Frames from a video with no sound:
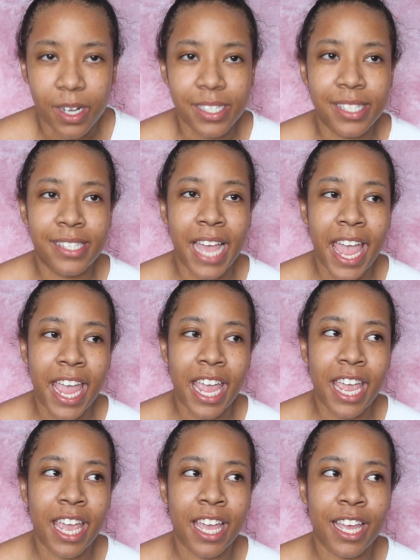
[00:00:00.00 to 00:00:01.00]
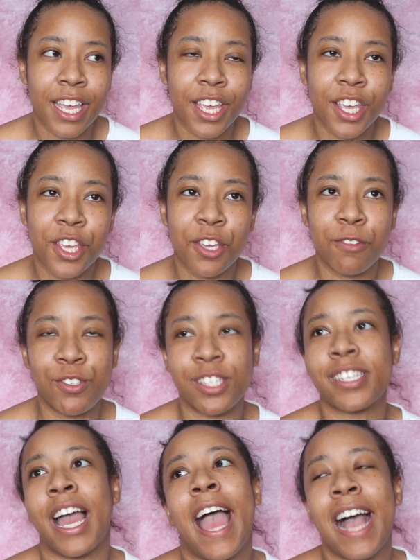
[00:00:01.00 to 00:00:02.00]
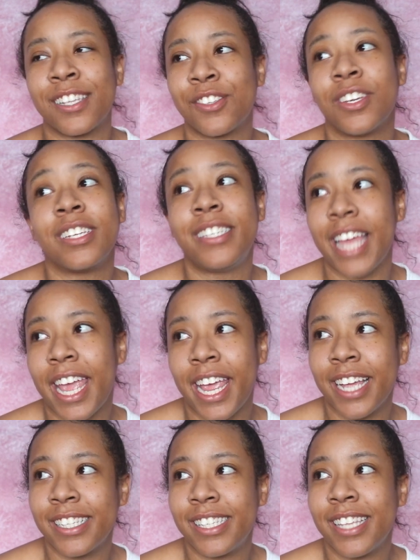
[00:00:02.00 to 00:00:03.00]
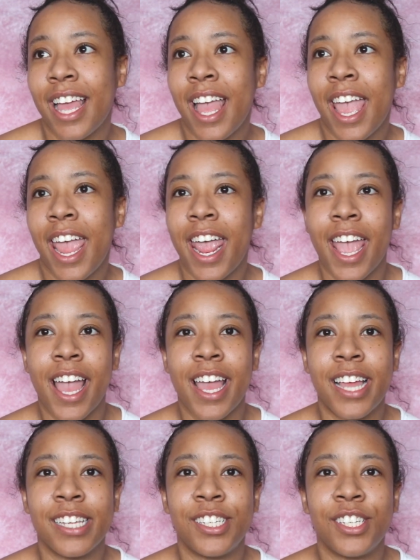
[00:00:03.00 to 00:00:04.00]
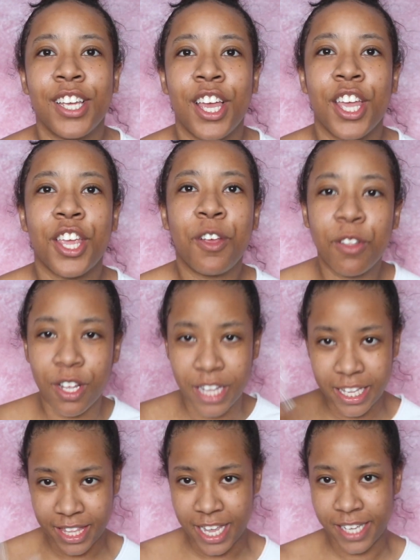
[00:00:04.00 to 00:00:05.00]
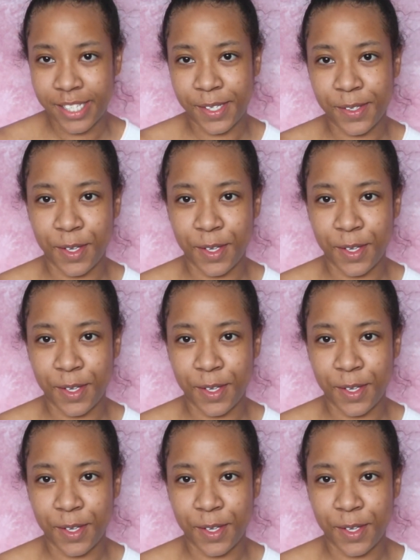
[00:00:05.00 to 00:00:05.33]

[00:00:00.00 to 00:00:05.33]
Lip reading: Say you just got asked on a date and you look like this.